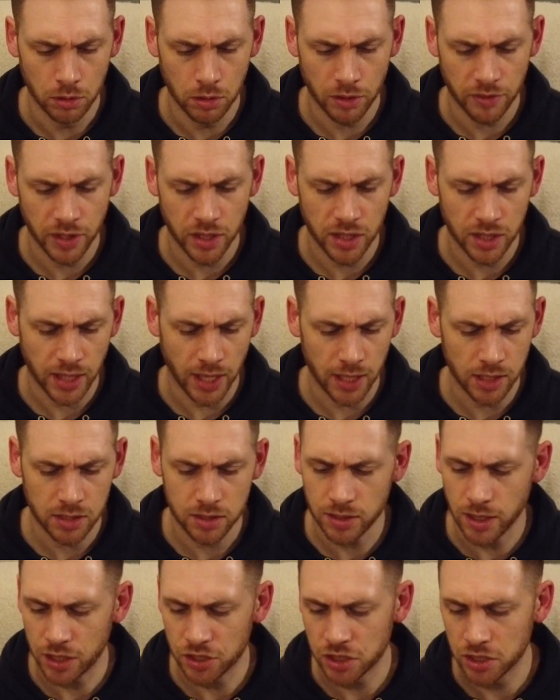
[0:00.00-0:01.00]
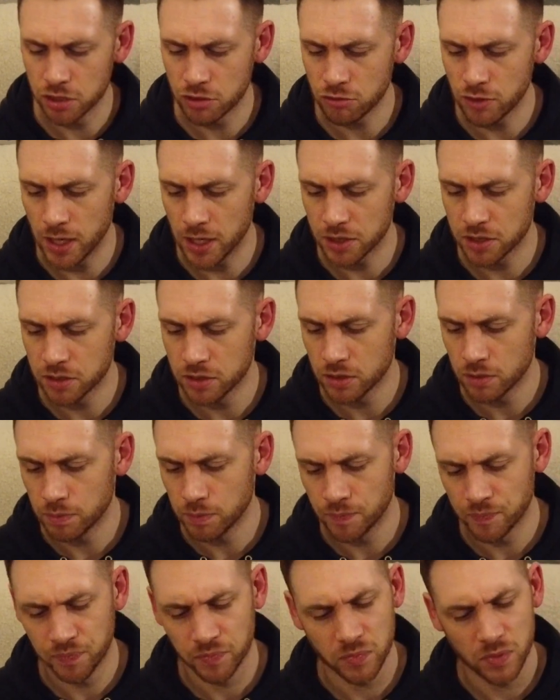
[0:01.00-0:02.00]
I think the case is actually cracked.
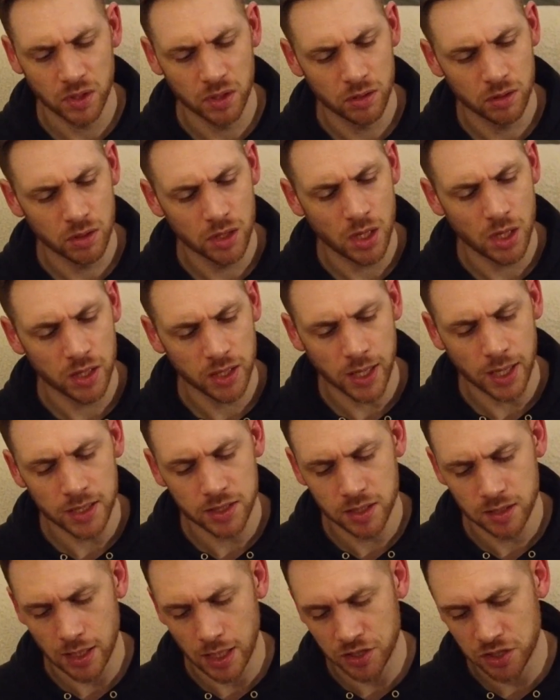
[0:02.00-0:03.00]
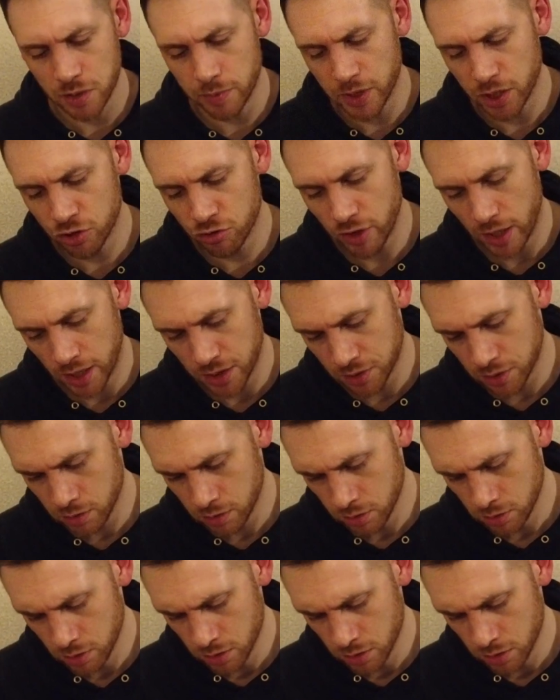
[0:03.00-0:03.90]
Yeah, the case is actually a bit cracked.